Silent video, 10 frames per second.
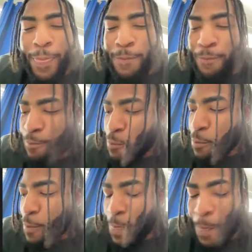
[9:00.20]
You feel like uh,
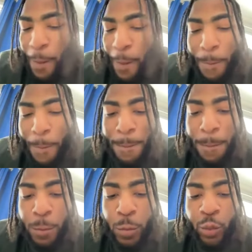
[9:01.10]
communication is
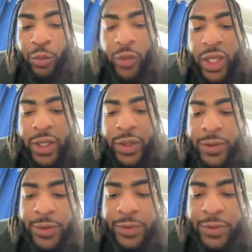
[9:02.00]
a strong point of
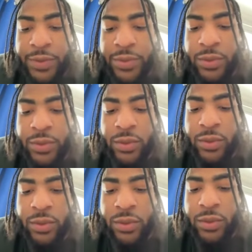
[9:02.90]
yours when it comes to that
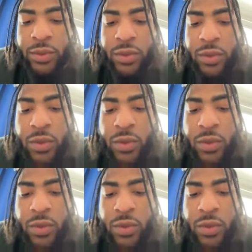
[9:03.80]
position as well.